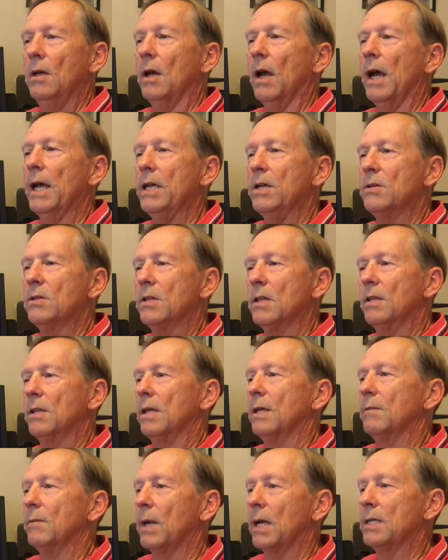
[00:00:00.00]
I used to
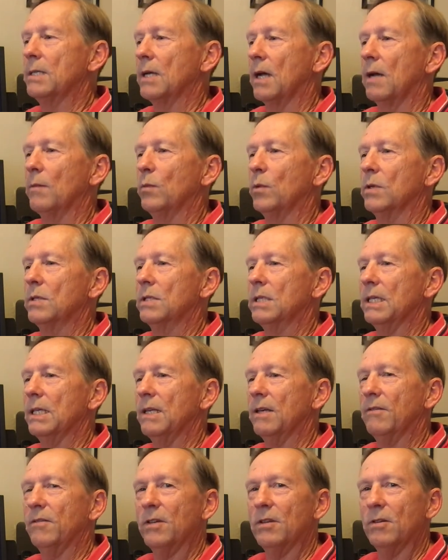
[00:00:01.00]
think my job was to
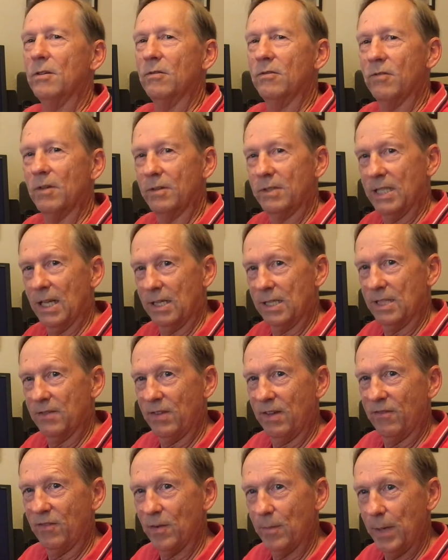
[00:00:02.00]
give you tons of
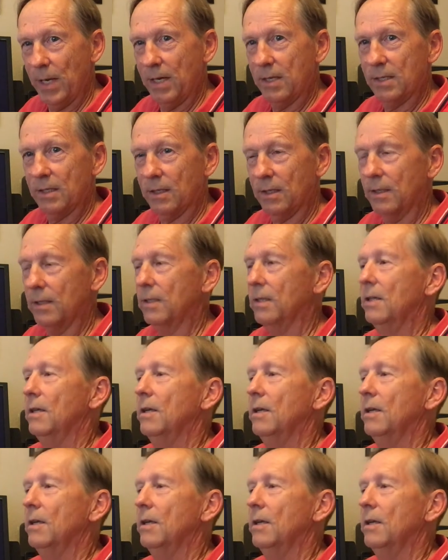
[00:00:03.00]
information.